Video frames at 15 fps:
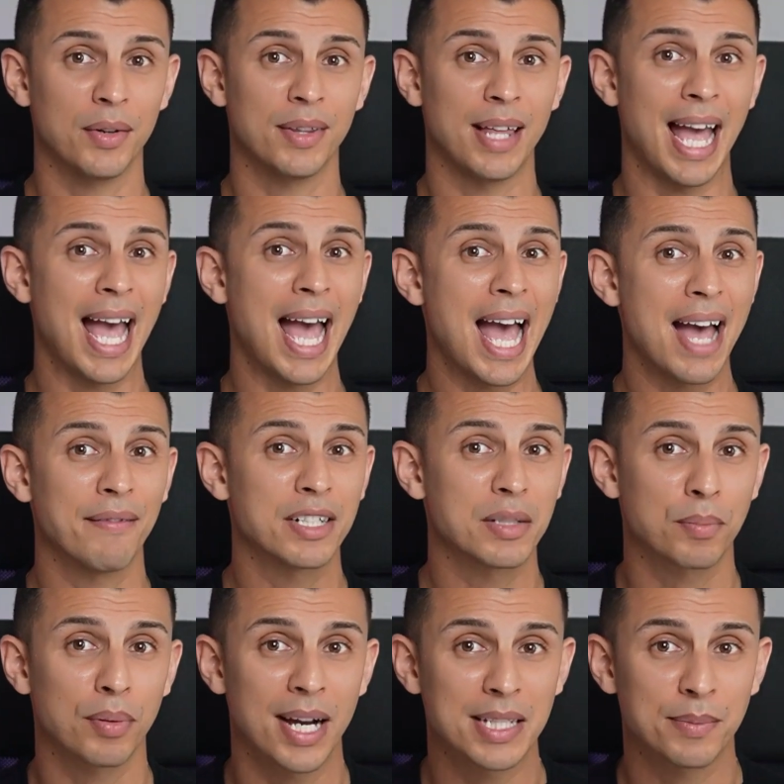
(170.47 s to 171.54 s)
The
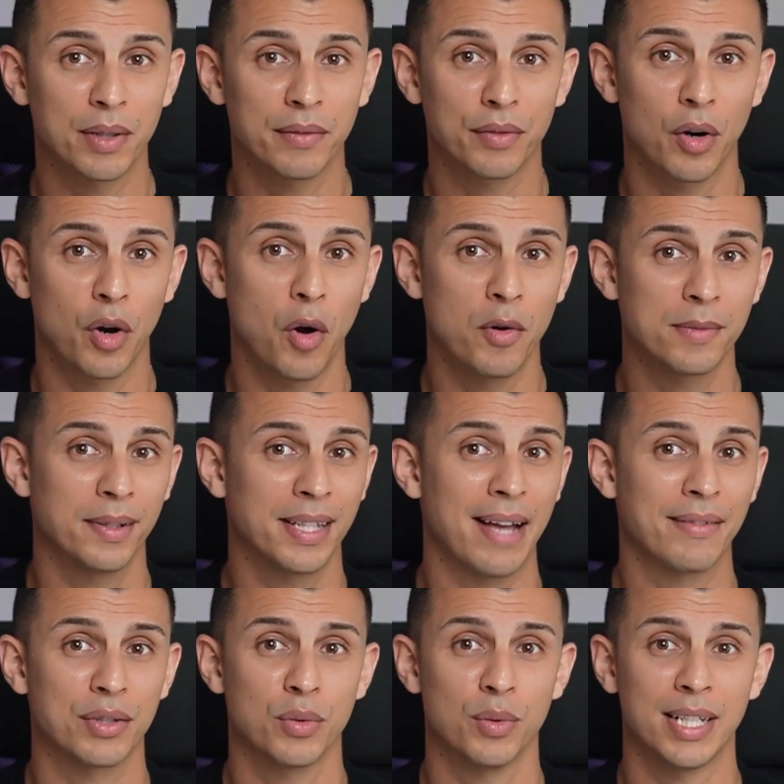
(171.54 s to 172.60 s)
average price point for homes built
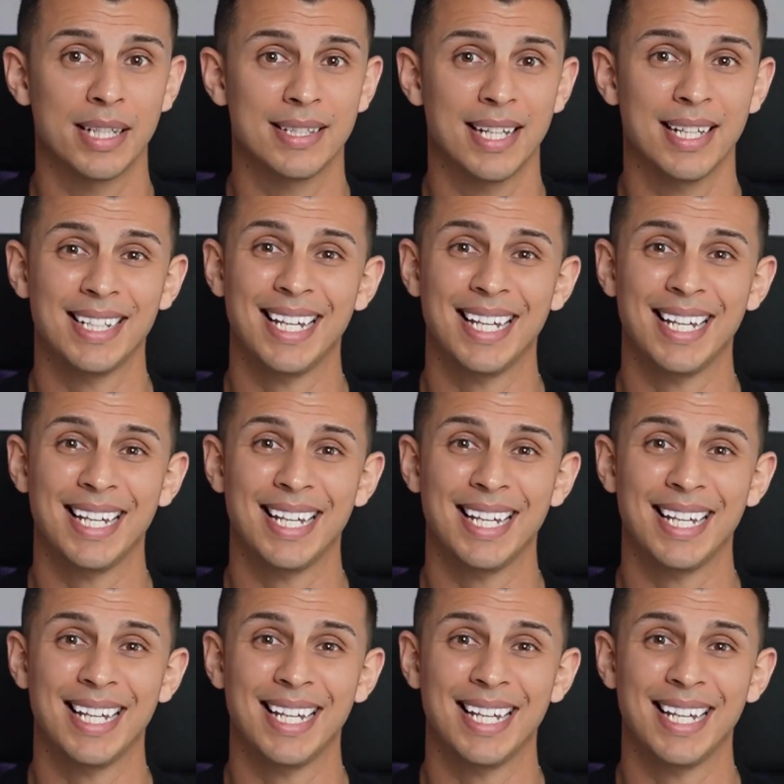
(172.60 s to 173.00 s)
after 2010